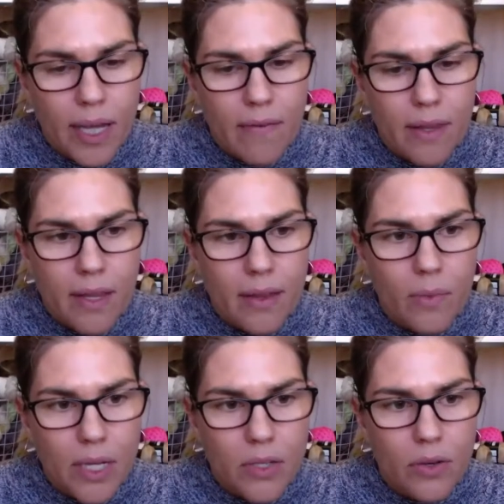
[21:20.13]
everything that
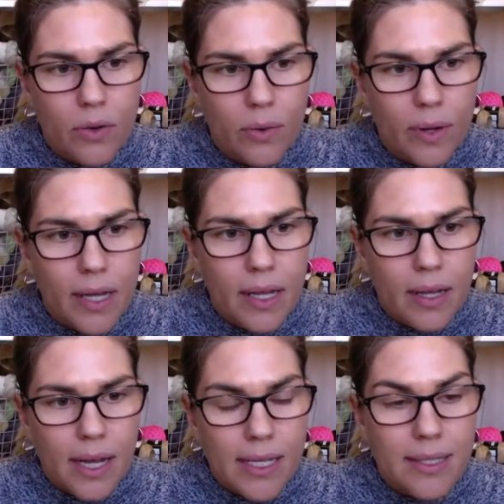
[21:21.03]
we do
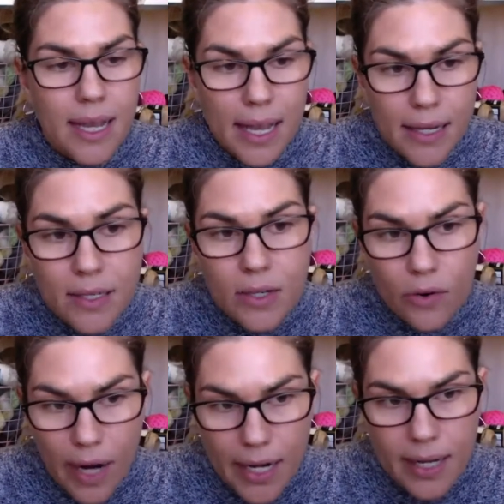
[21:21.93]
is
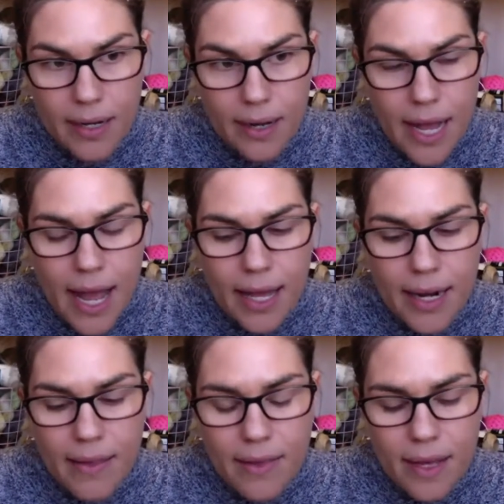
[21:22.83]
integrated. And
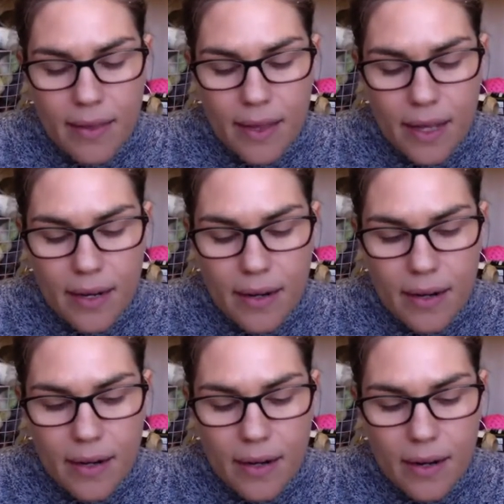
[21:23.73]
I think that
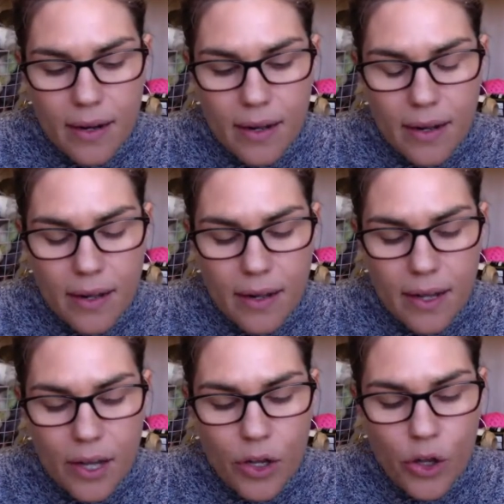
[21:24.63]

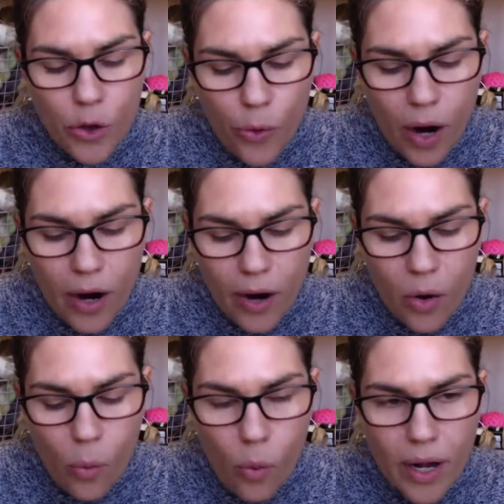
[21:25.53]
you
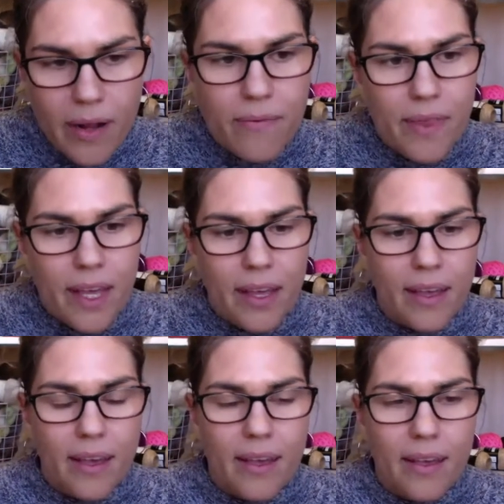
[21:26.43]
are one of
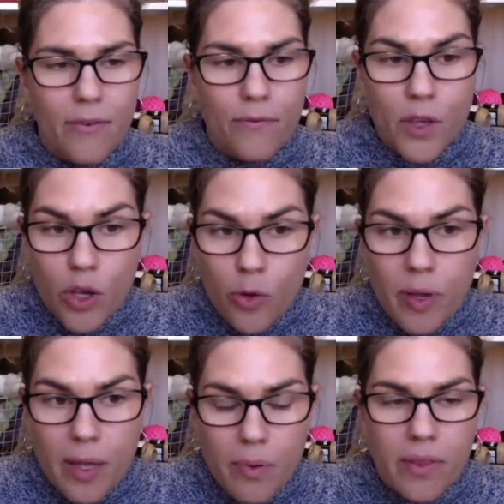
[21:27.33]
the few
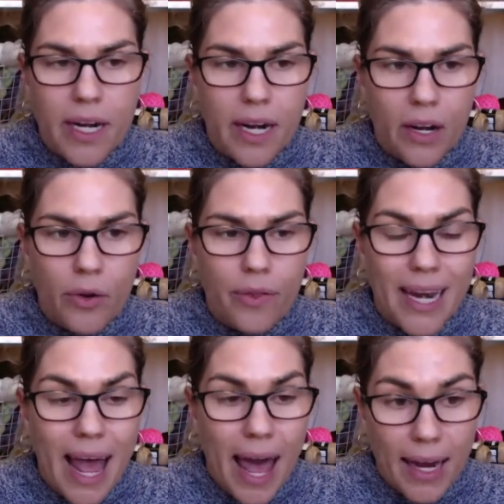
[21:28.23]
people that I know
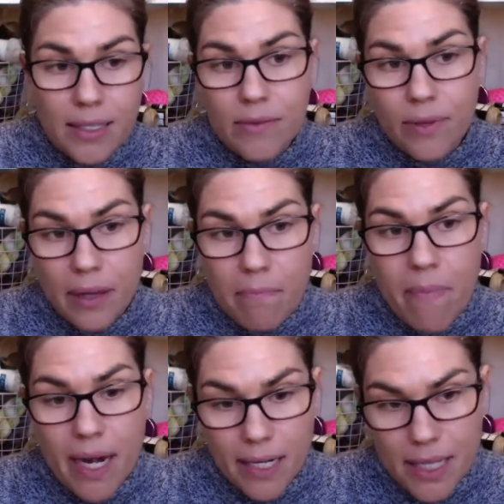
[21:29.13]
that actively
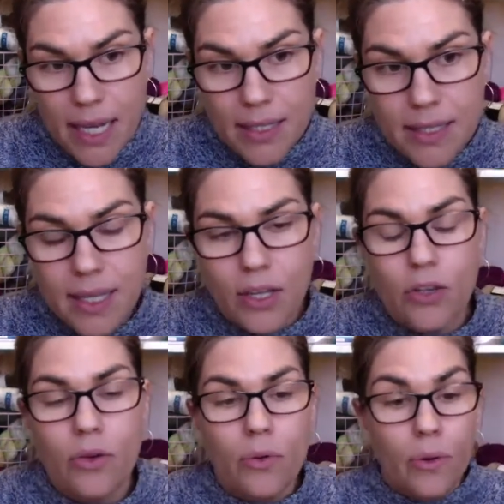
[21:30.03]
meditates. Like,
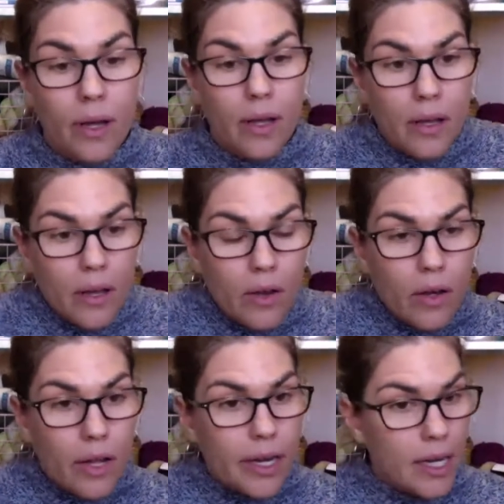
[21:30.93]
you
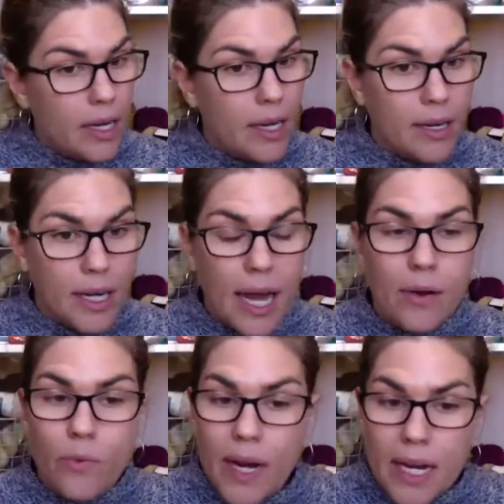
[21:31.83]

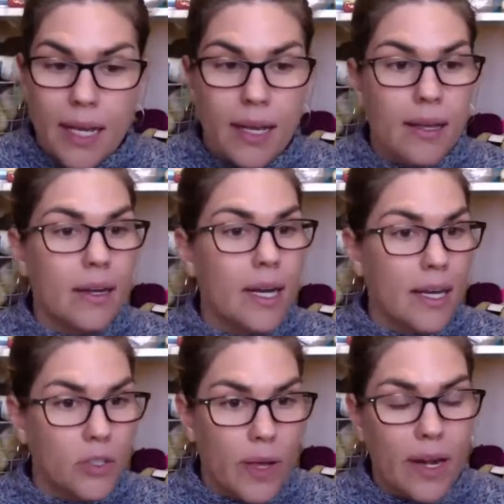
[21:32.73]
not reading,
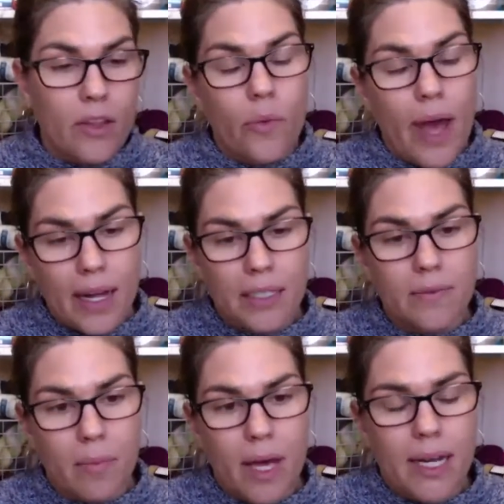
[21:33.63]
not doing anything, you
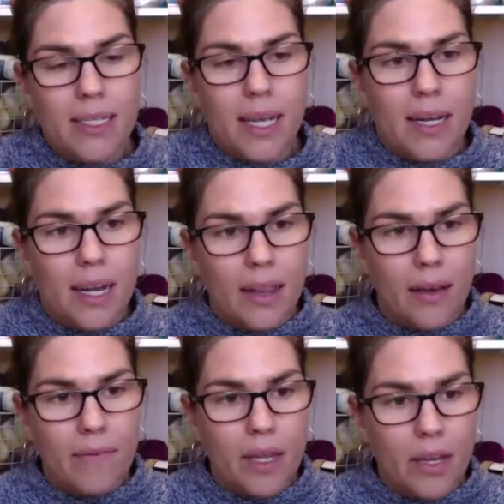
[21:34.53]
actively meditate. And I
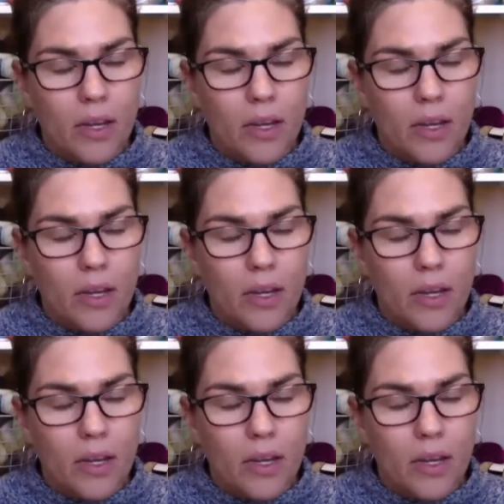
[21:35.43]
love that